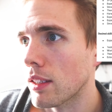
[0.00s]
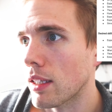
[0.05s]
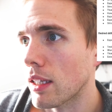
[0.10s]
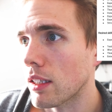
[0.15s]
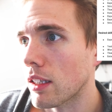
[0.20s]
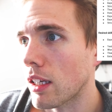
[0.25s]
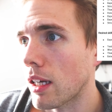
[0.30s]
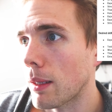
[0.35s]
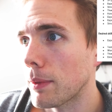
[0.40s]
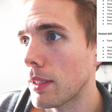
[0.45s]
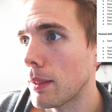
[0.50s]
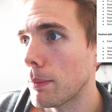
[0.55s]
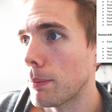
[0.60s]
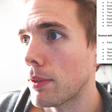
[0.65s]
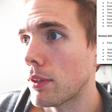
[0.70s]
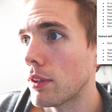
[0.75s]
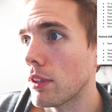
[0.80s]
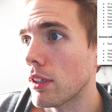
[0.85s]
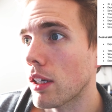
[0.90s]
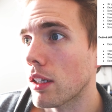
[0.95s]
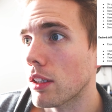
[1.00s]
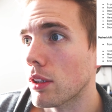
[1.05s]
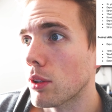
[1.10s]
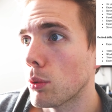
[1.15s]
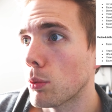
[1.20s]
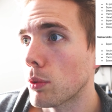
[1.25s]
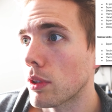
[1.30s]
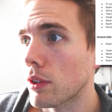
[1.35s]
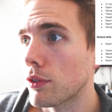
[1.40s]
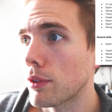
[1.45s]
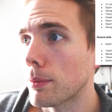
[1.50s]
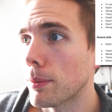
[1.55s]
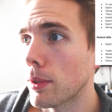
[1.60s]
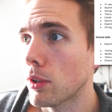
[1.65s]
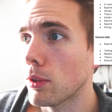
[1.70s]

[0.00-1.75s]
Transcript: Can accommodate periodical work from